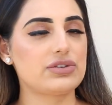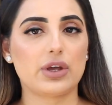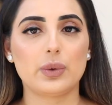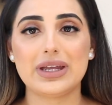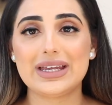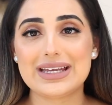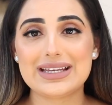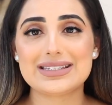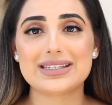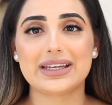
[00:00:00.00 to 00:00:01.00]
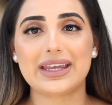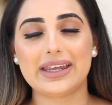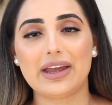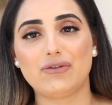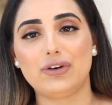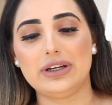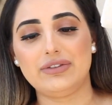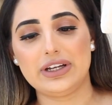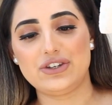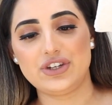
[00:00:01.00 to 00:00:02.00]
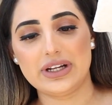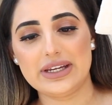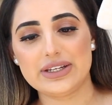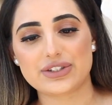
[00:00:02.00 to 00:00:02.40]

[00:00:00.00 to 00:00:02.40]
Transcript: So it is, can get really, really chilly.